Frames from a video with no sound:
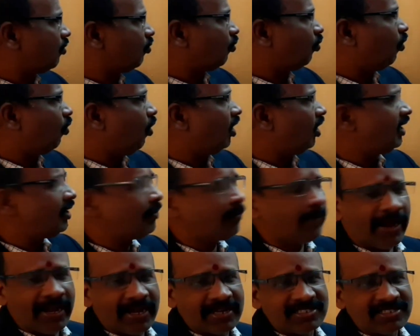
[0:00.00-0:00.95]
goal in
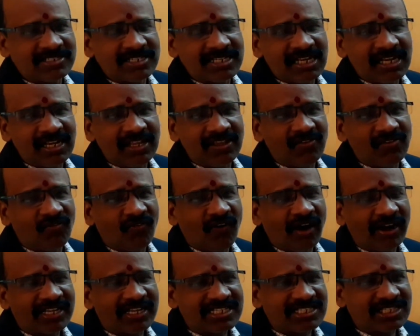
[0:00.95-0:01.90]
mind. Generally,
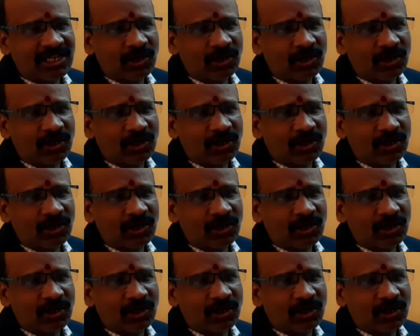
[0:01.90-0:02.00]
what is the